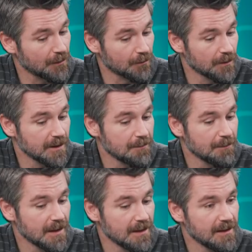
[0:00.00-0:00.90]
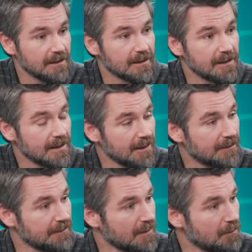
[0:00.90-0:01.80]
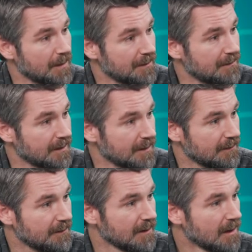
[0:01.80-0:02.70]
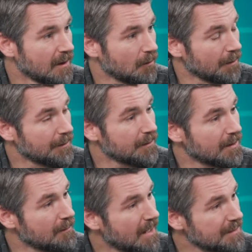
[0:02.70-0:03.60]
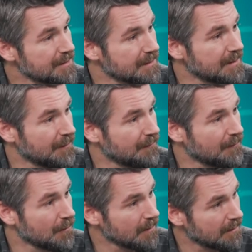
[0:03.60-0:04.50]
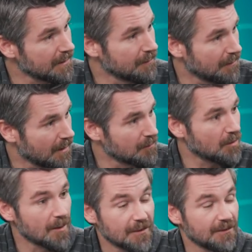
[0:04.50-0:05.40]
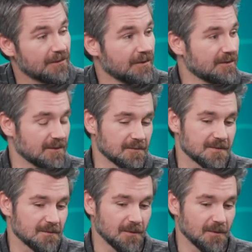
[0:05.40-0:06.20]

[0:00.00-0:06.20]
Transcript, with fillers: really meeting the needs of the business, where you can imagine historically with on-premises systems,